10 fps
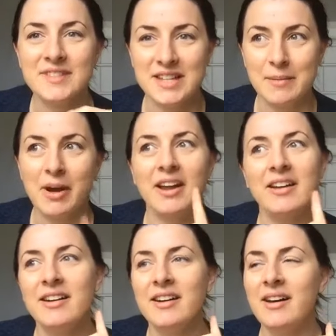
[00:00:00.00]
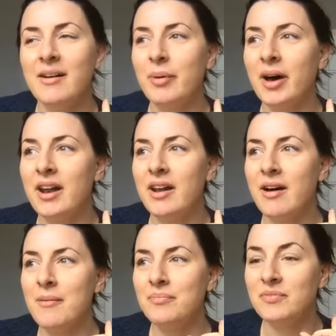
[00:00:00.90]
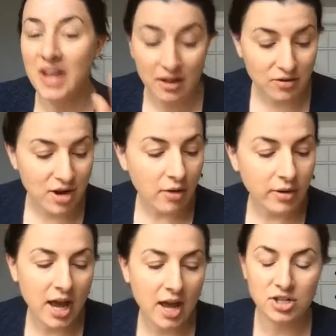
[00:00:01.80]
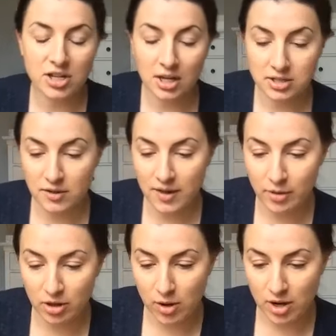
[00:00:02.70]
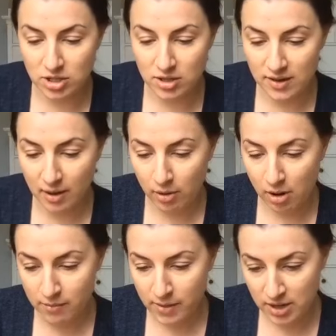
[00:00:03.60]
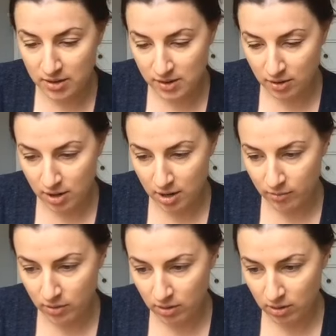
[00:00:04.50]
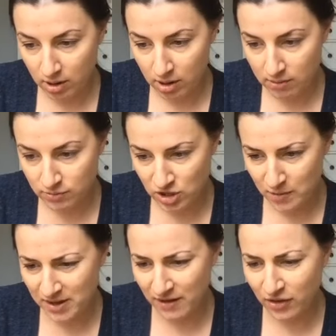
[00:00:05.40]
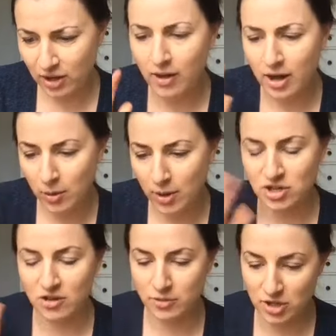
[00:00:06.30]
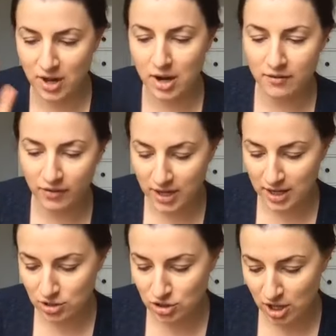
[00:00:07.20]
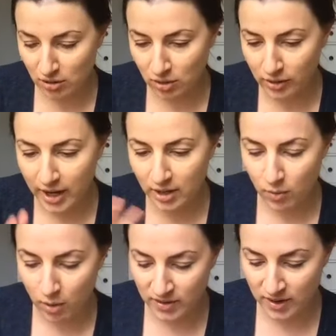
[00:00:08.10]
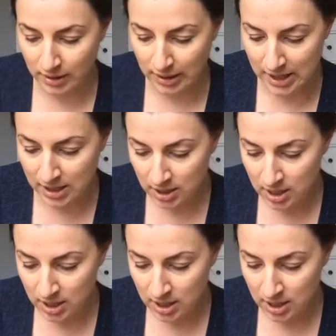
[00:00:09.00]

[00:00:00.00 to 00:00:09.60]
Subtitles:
TMI. But yeah, so now I'm going to actually get to some of the questions that were on my Instagram, just because I feel like a lot of questions were just kind of like in general, like what was it like?